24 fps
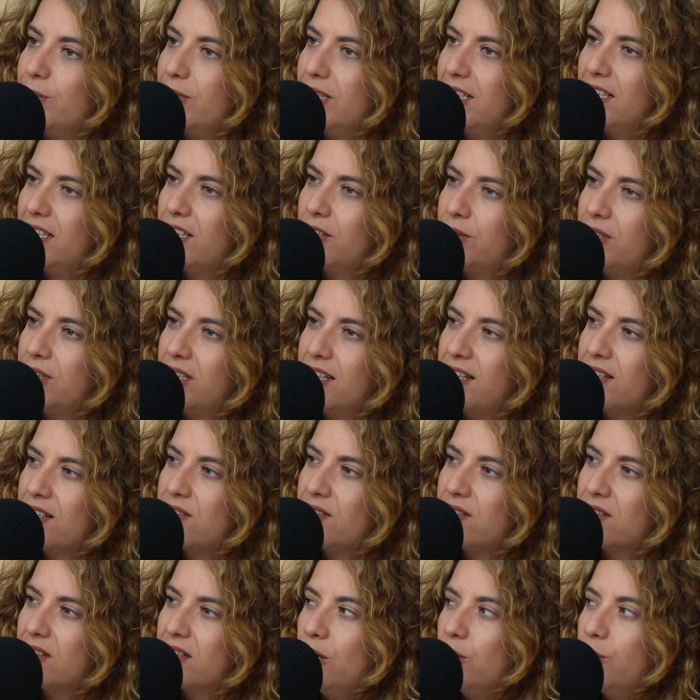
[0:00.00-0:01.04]
But then I
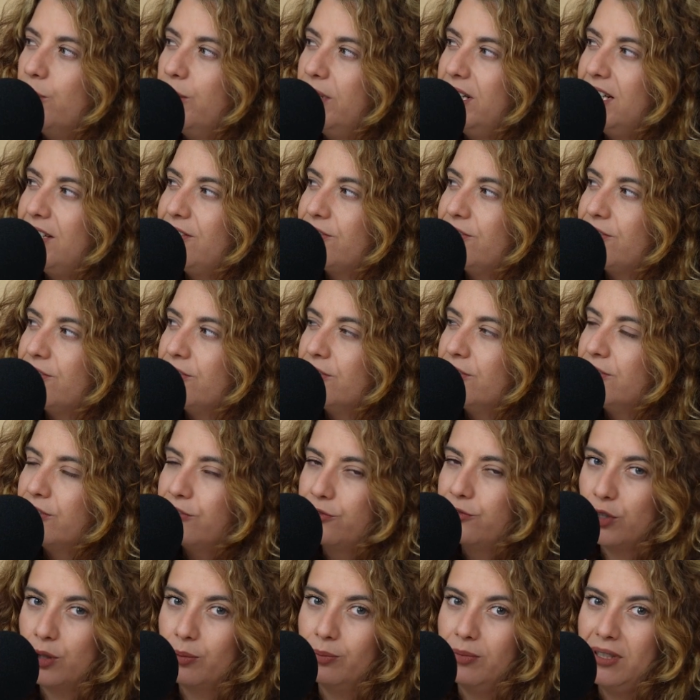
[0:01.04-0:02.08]
realized, what if
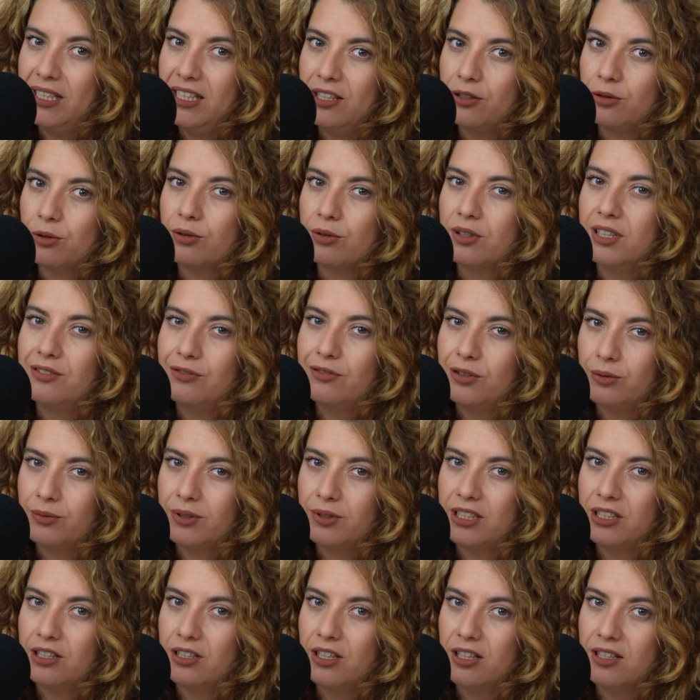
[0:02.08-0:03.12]
for me,
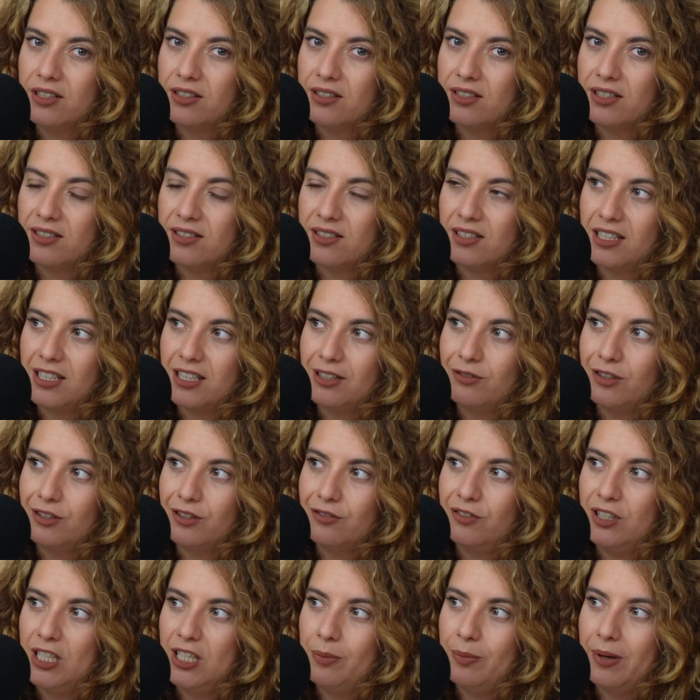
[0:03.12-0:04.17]
reviewing content and giving
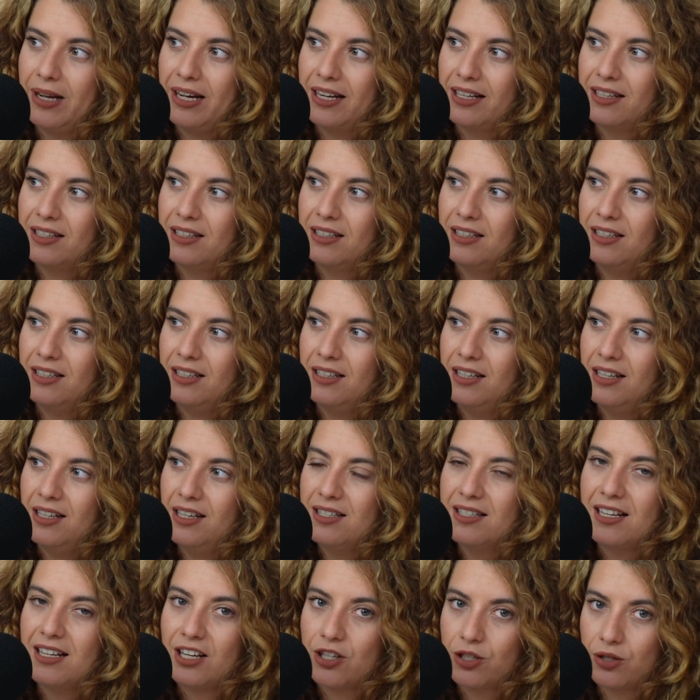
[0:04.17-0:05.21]
feedback
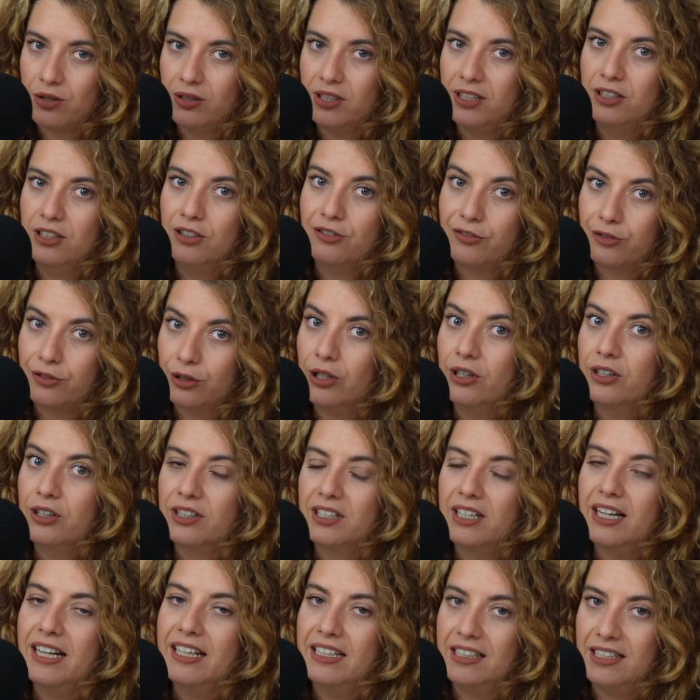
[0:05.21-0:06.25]
is actually the
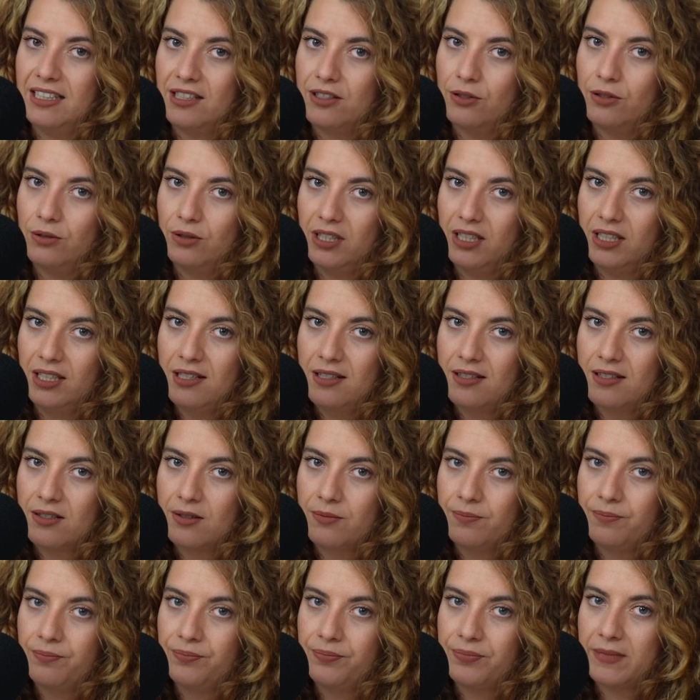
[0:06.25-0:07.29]
frog I need to
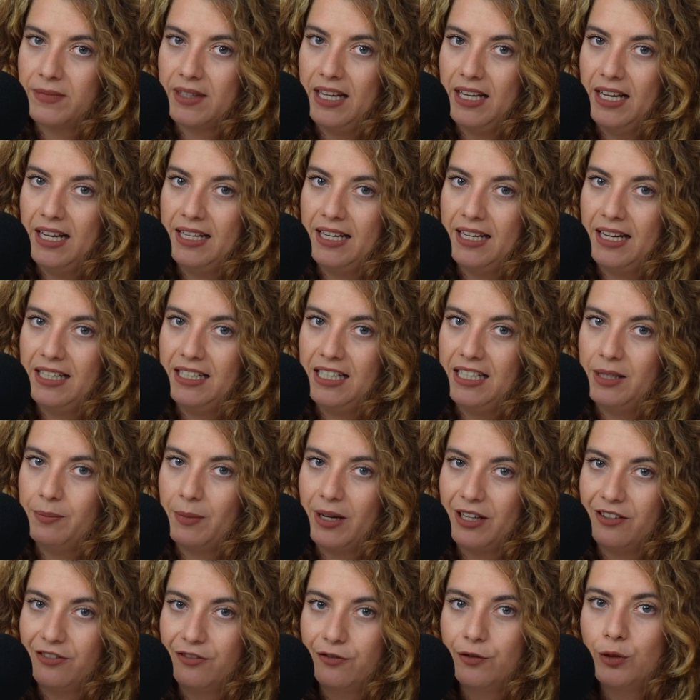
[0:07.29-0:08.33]
eat? And I need
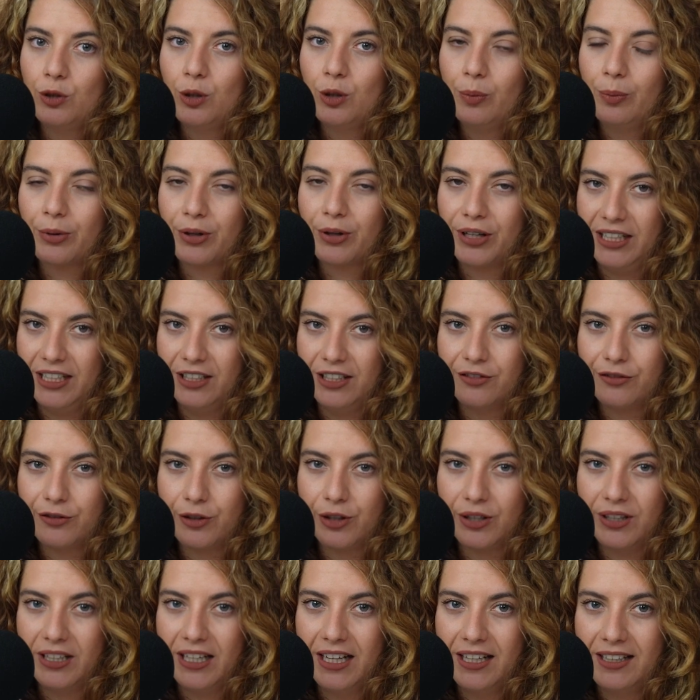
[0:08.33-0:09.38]
my full brain
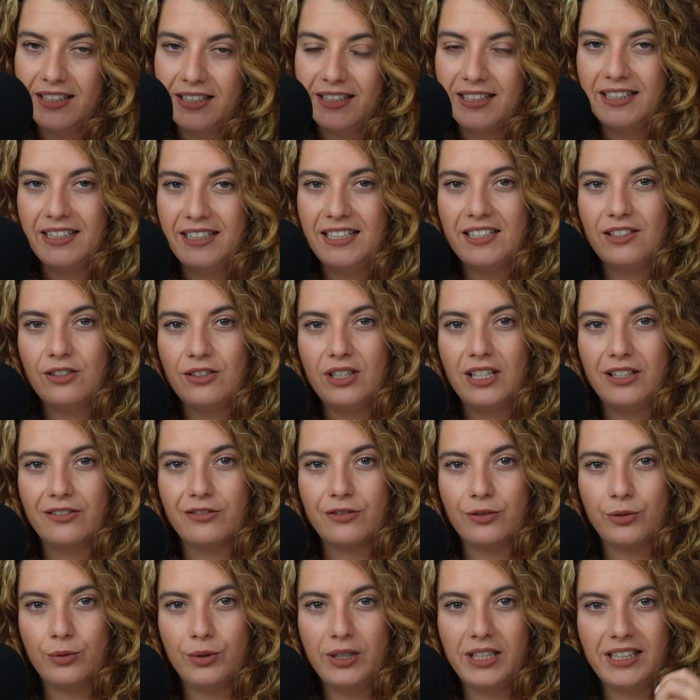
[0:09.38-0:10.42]
for that. And I need to
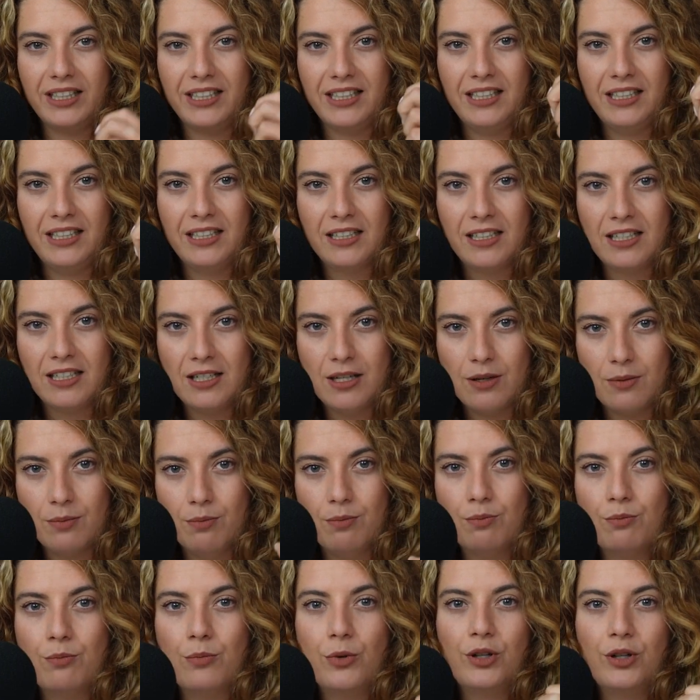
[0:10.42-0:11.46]
give really
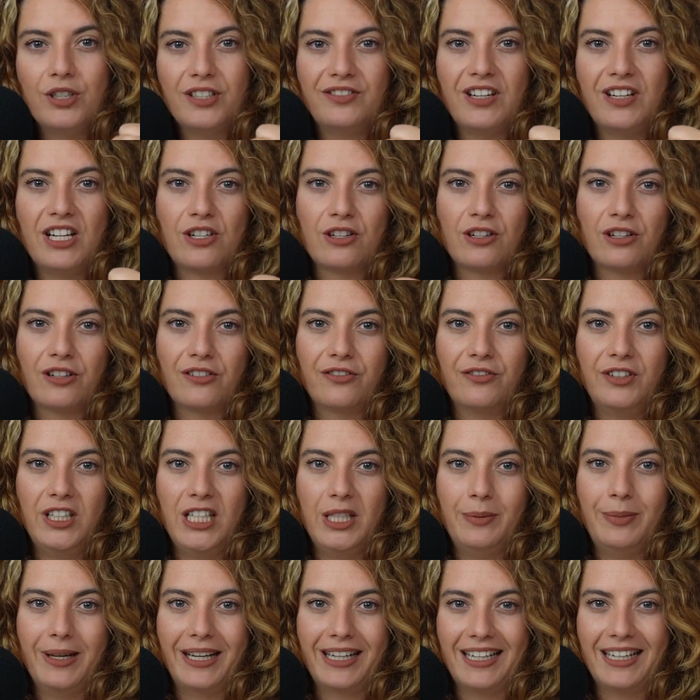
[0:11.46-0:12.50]
motivational
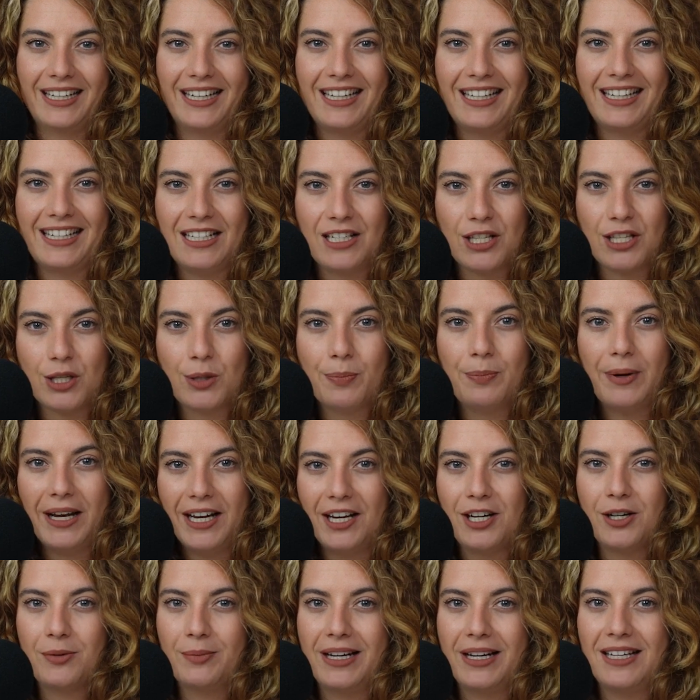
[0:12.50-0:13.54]
feedback, and I can
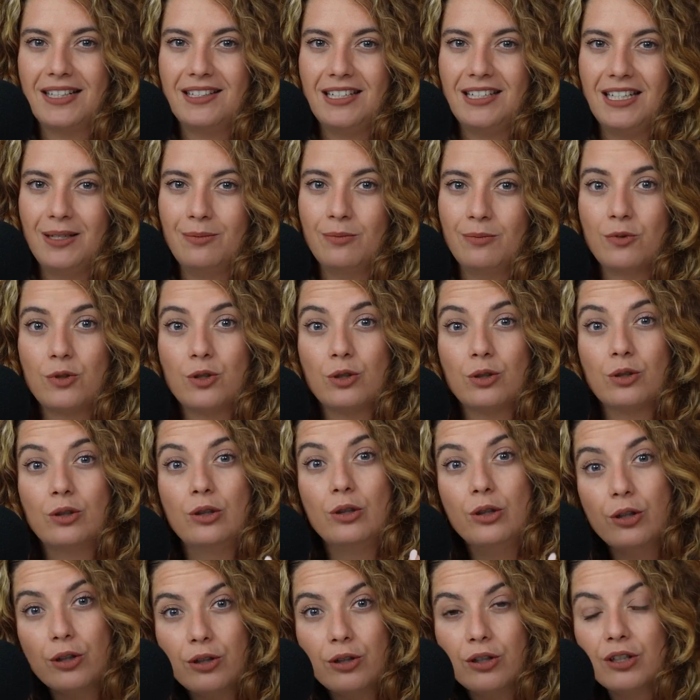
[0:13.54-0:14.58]
inspire my team to
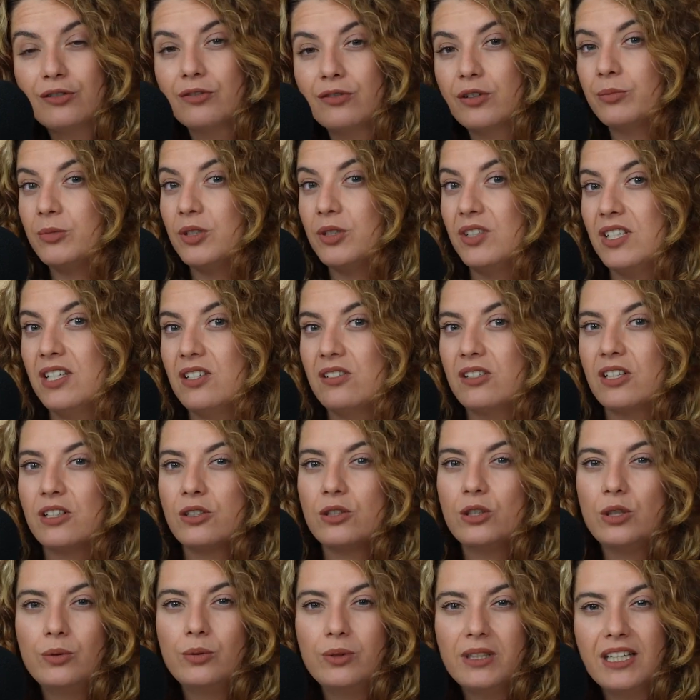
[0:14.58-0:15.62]
learn from the things they're
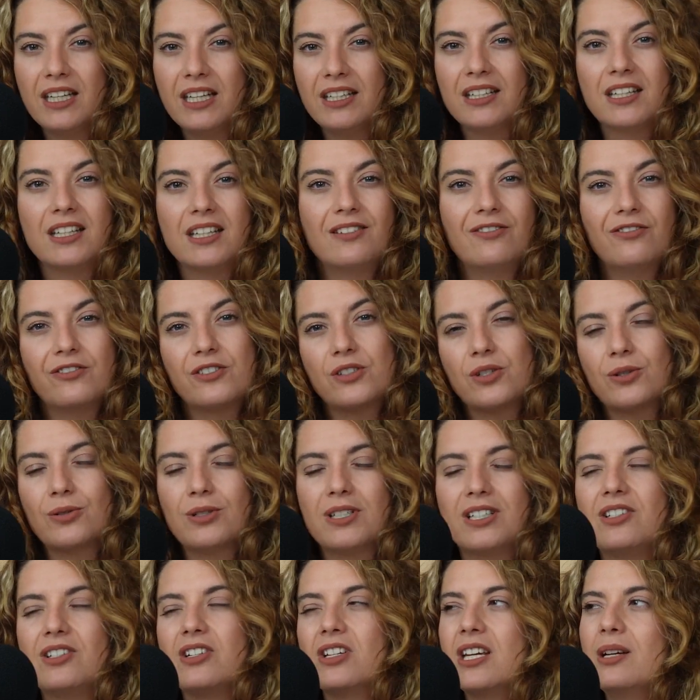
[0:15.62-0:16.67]
doing and give
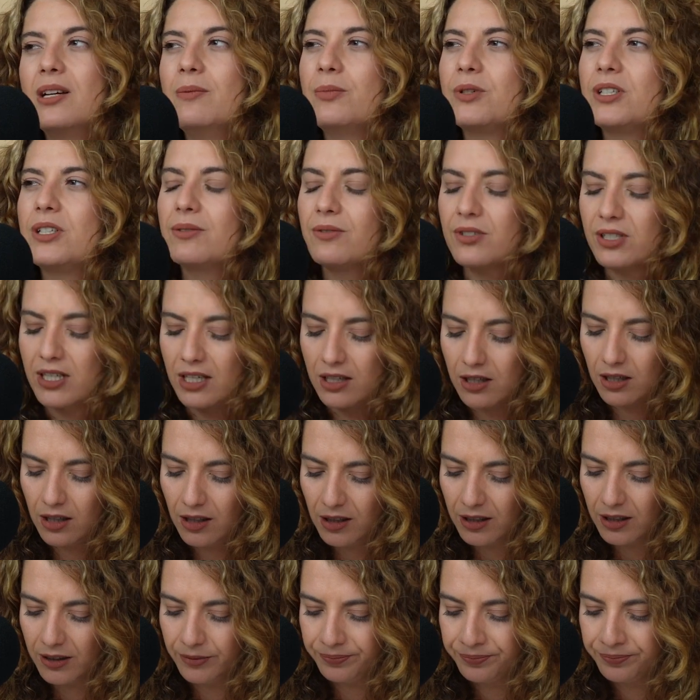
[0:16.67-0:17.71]
strategic input. And I was like,
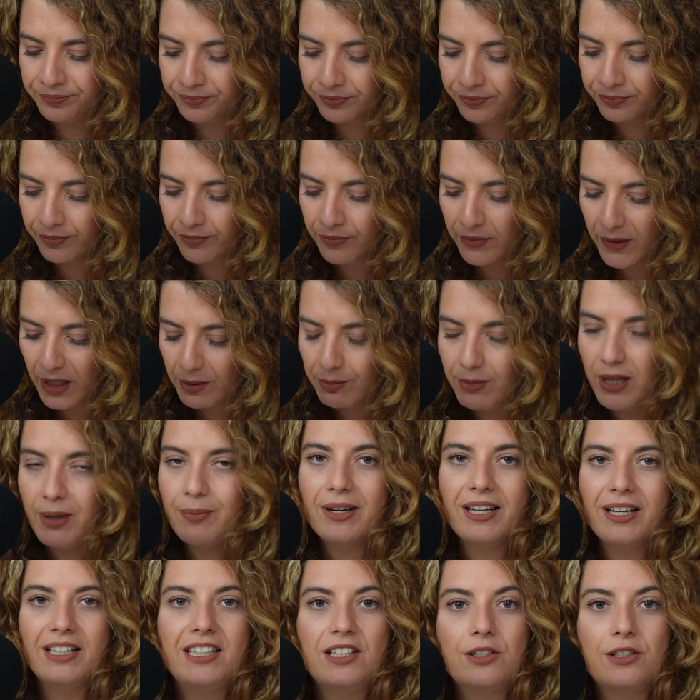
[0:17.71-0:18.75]
oh,
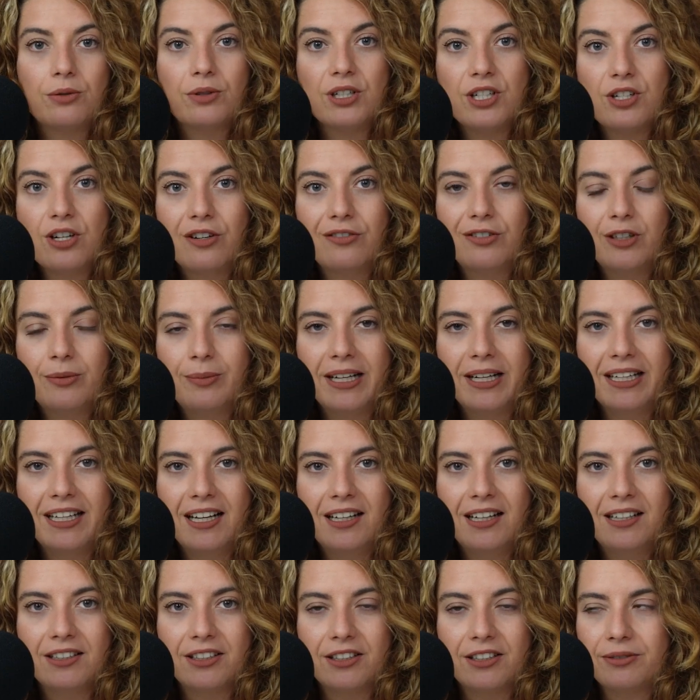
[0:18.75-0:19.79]
maybe I need to reshuffle my
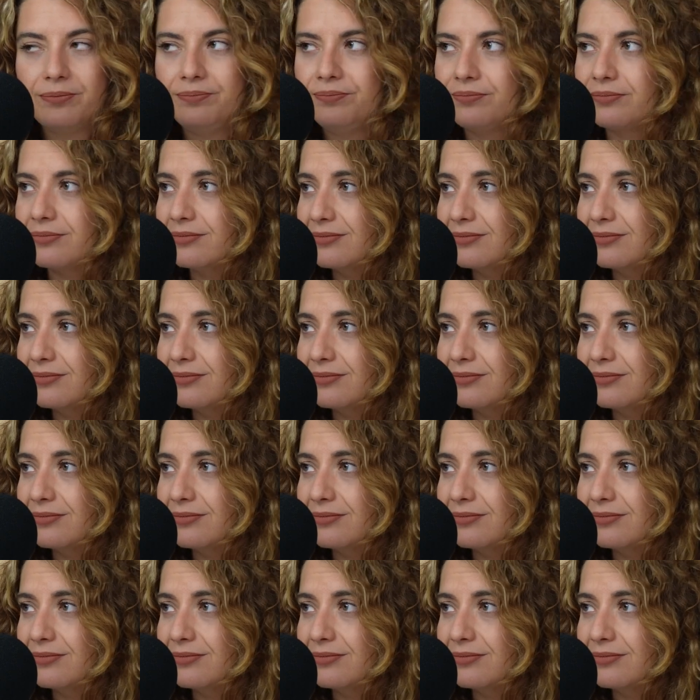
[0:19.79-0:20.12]
calendar.